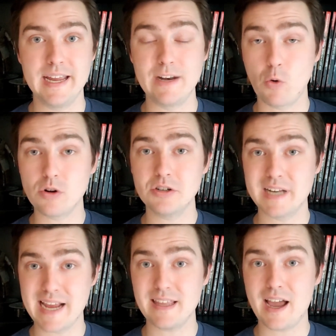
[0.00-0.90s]
In order to
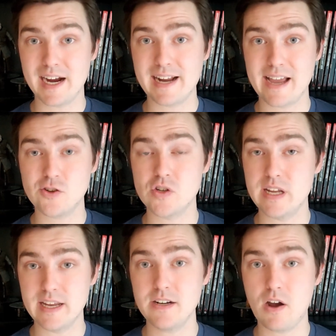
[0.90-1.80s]
take the hide action
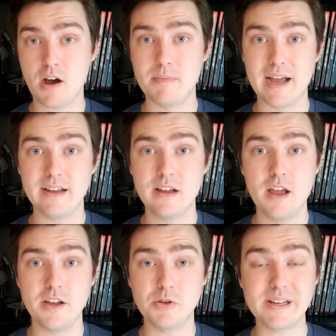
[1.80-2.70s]
in combat,
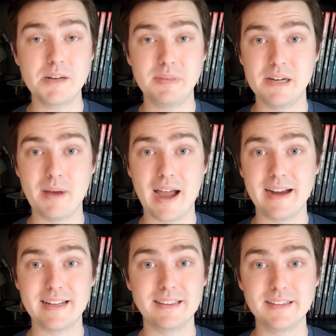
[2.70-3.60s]
you need to be
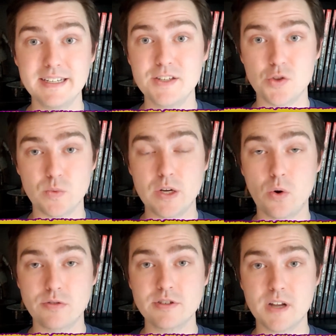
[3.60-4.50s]
behind at least
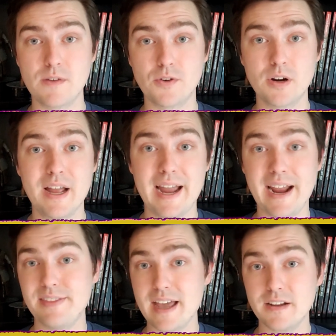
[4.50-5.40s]
3/4 cover,
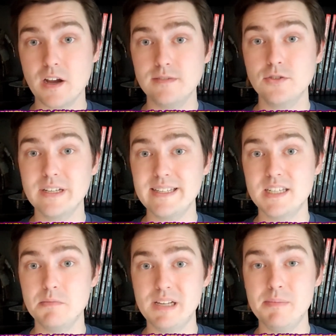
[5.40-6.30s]
and that cover needs
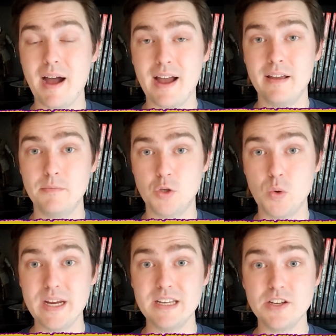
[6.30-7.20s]
to be
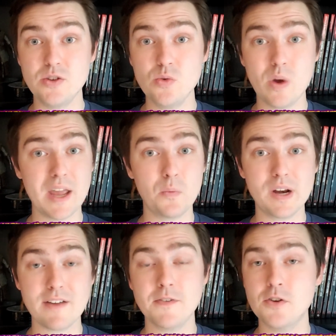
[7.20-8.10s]
between you and
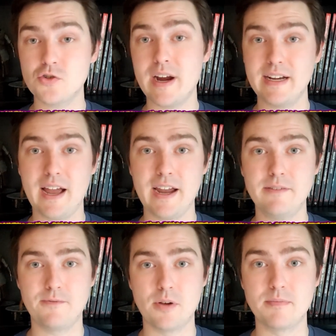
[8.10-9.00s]
whatever you're trying to hide
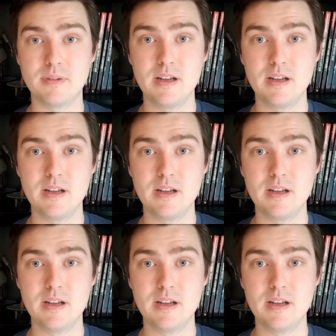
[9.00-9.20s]
from.